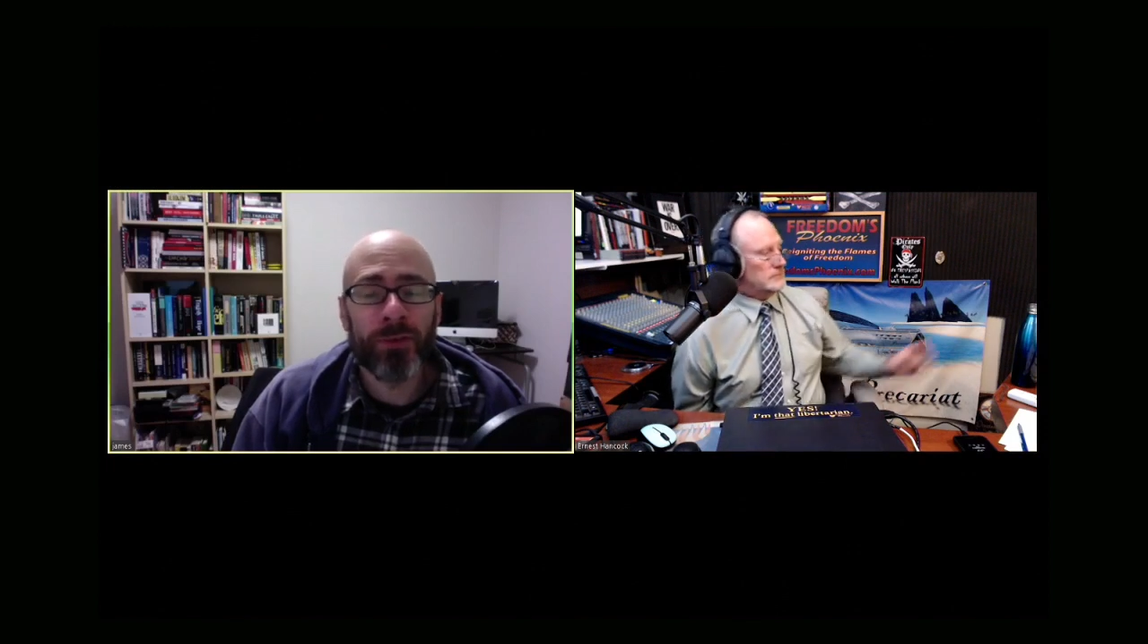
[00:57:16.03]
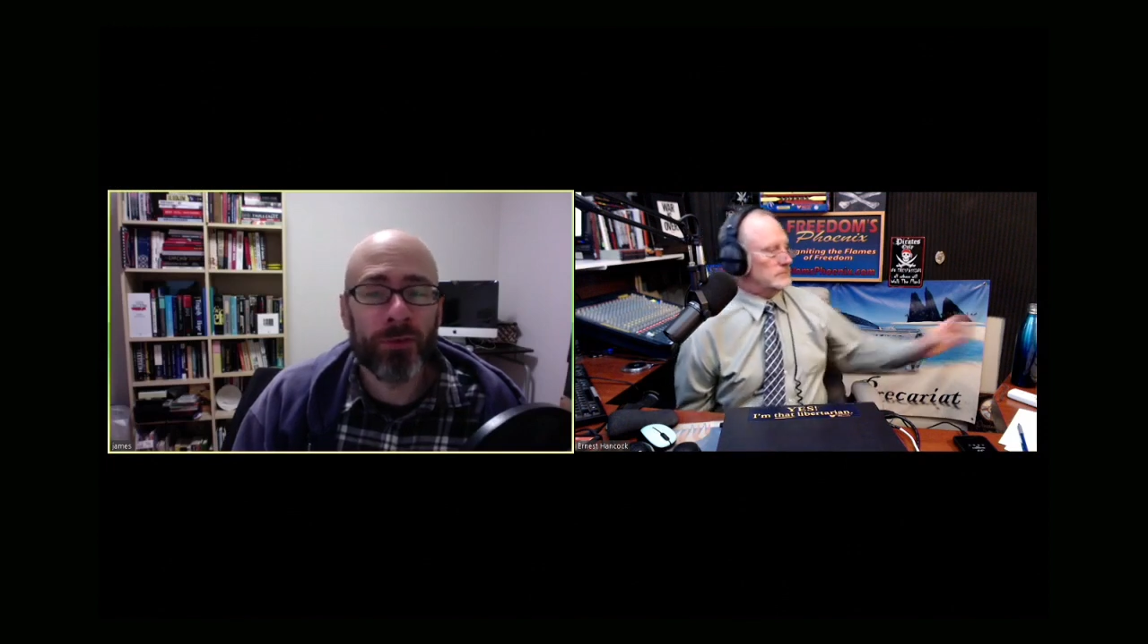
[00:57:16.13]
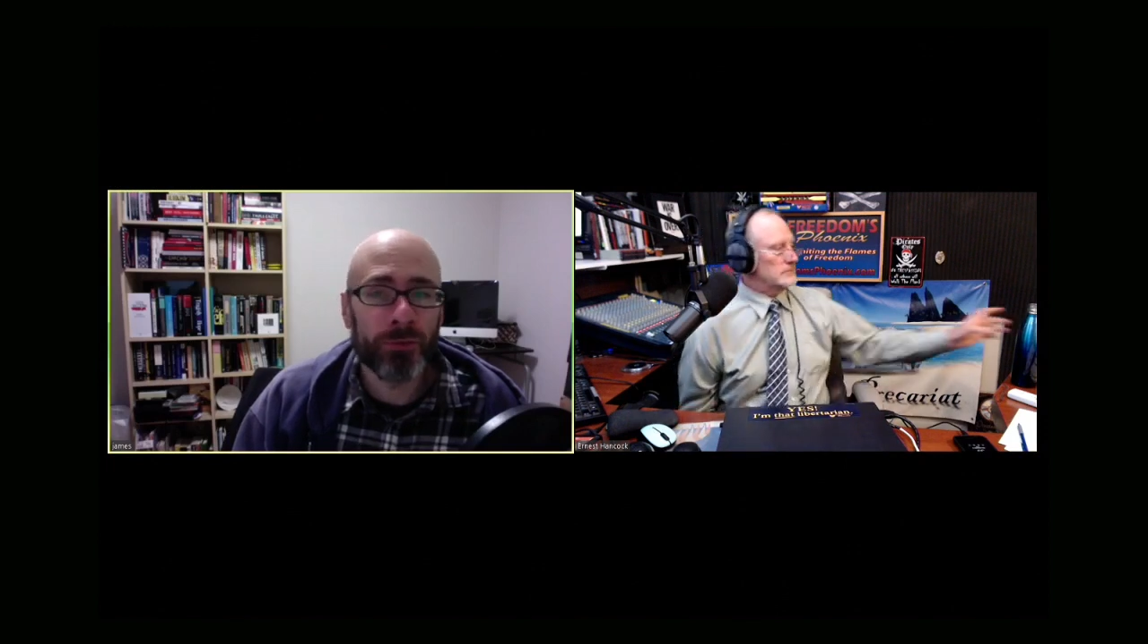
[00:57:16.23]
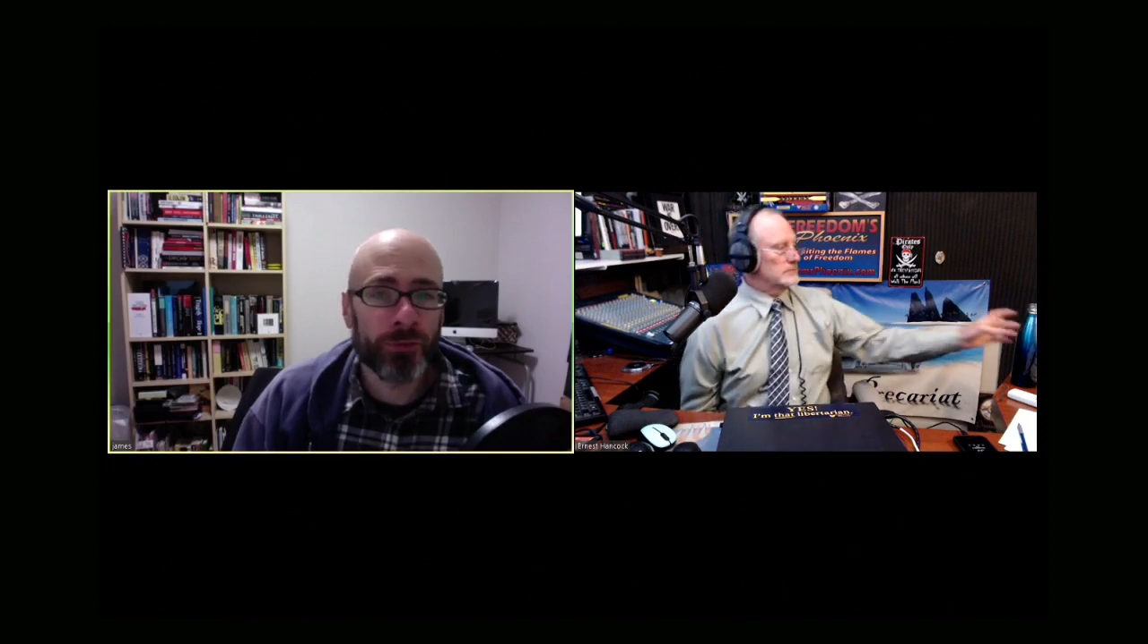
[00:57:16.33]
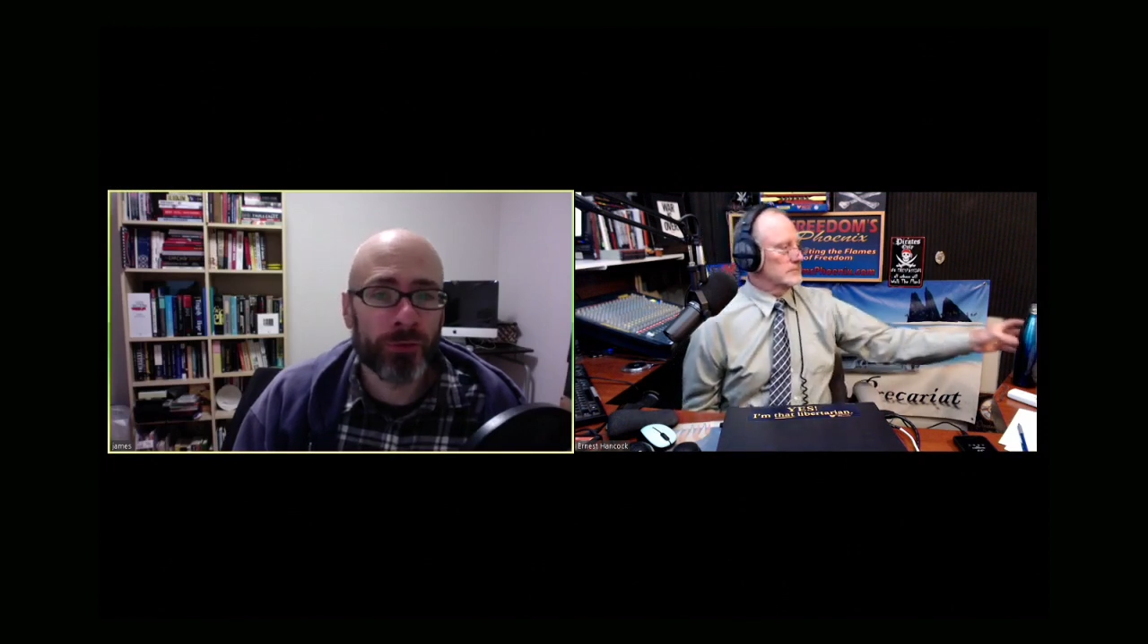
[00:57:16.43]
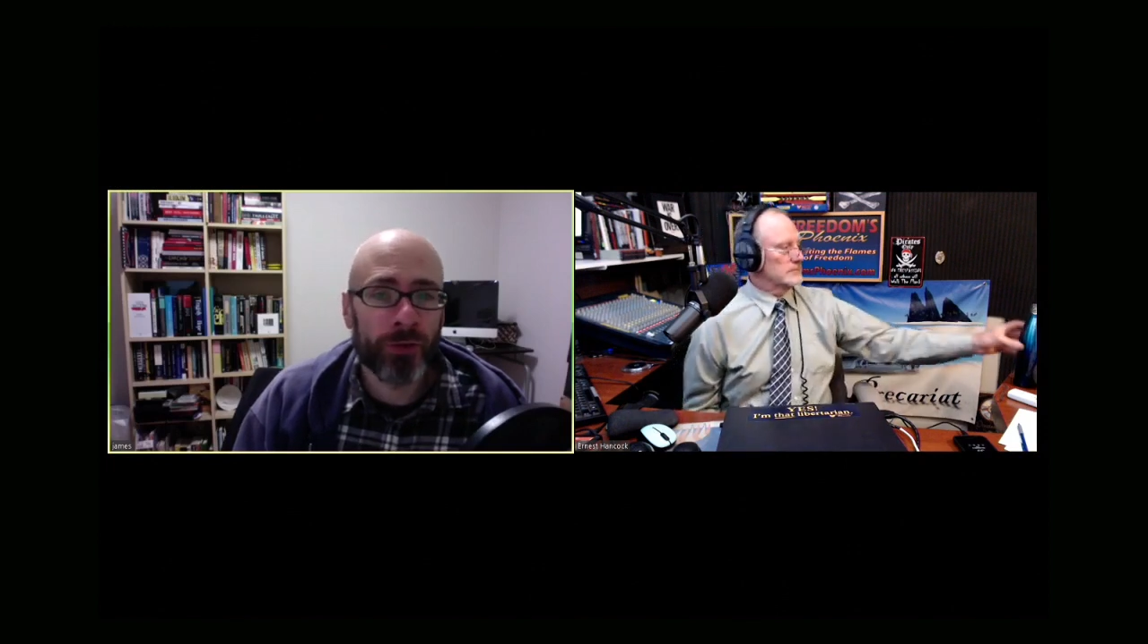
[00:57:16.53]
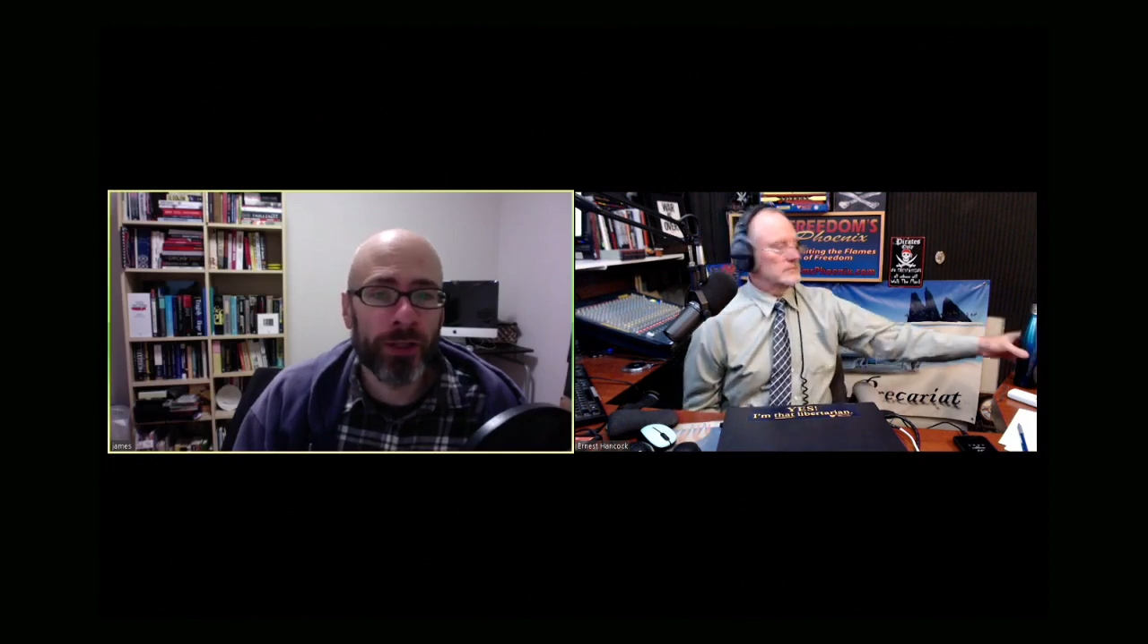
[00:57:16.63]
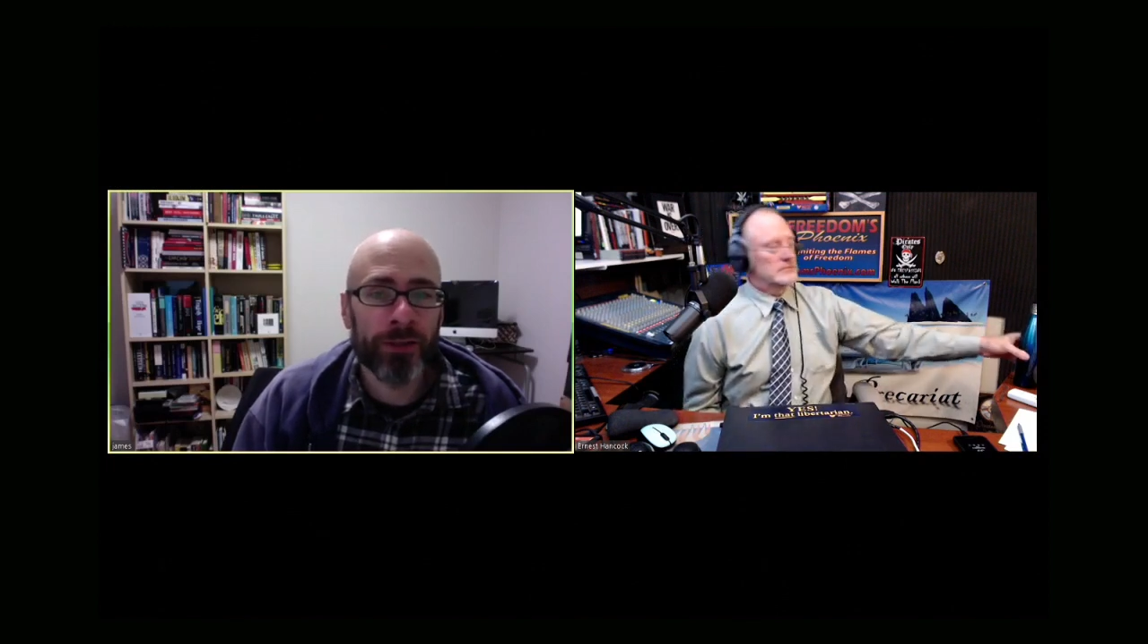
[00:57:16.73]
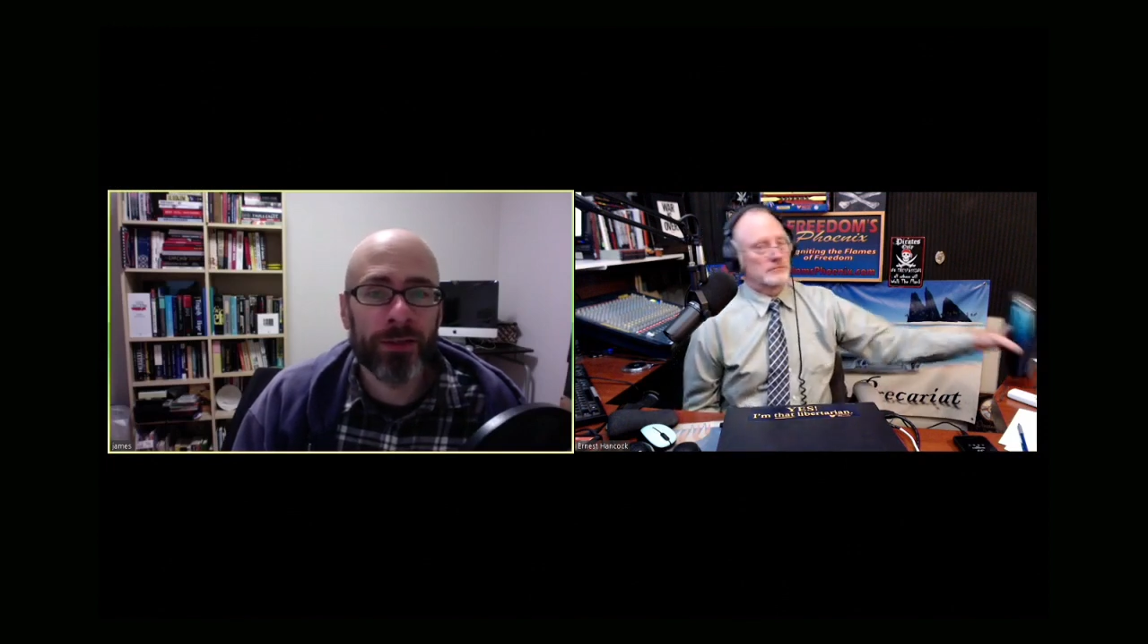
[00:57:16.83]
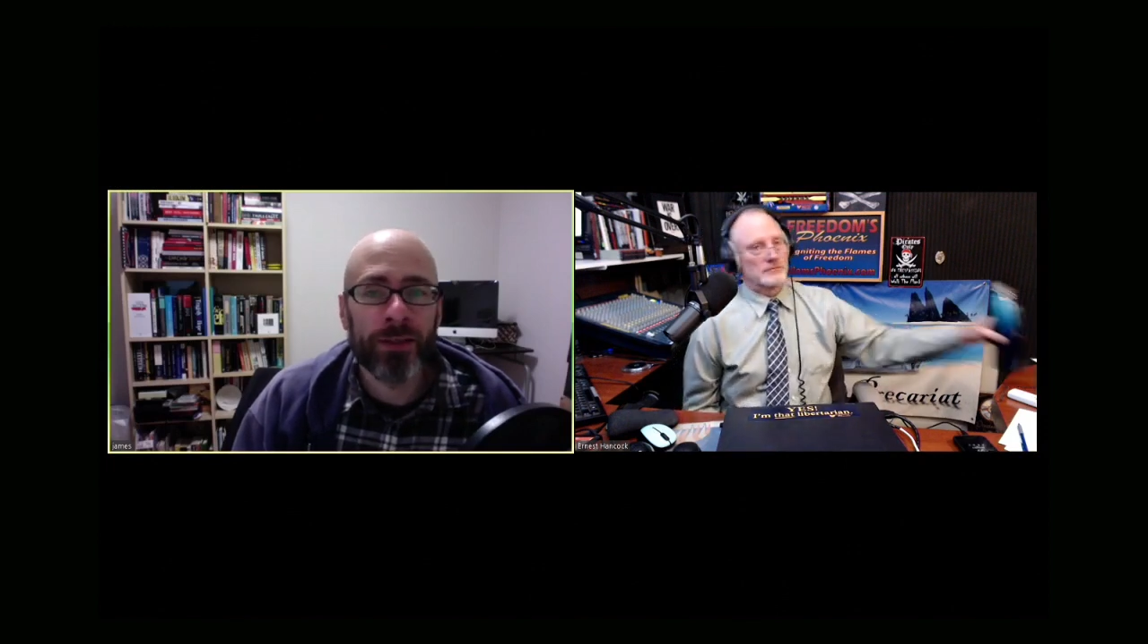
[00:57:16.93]
Social
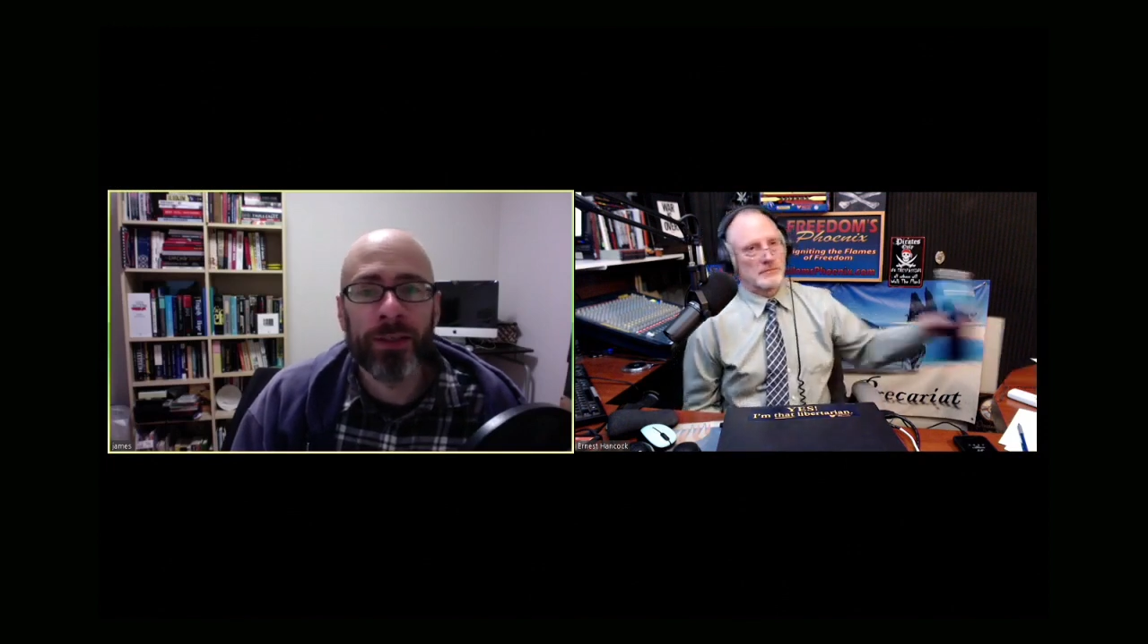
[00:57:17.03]
credit